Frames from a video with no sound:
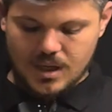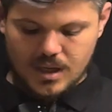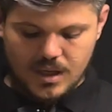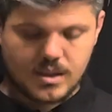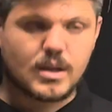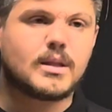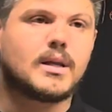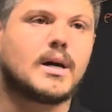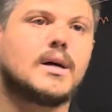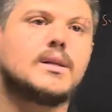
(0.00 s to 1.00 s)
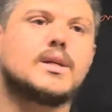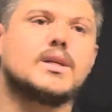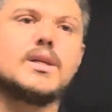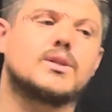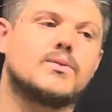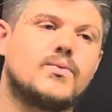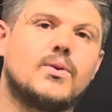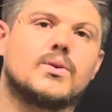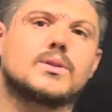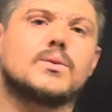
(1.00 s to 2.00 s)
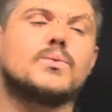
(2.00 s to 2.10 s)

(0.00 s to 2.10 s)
Is the tension force,